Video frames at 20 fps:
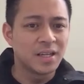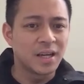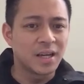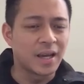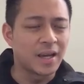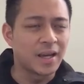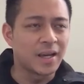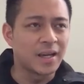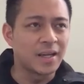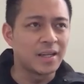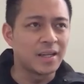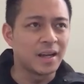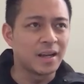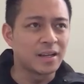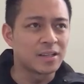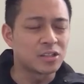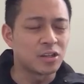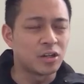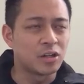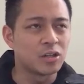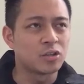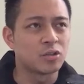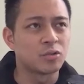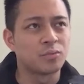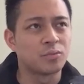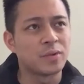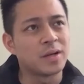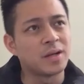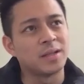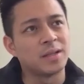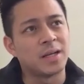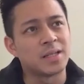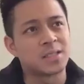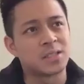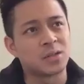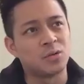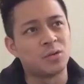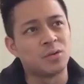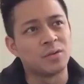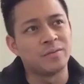And I started to
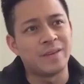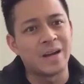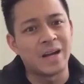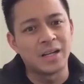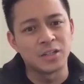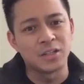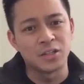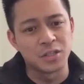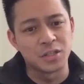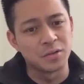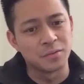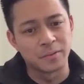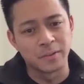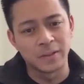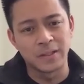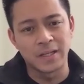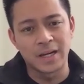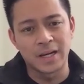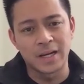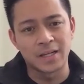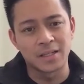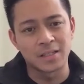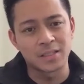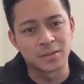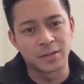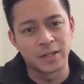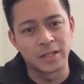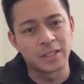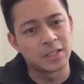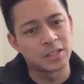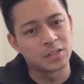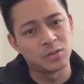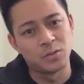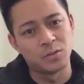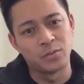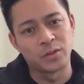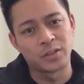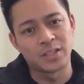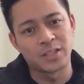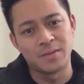realize the core values he really has, right? As
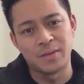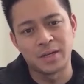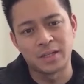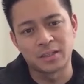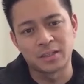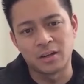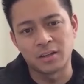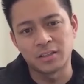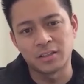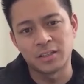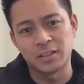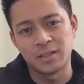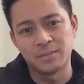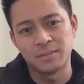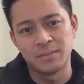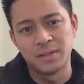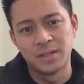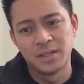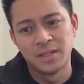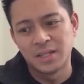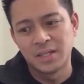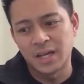over time I talked to him.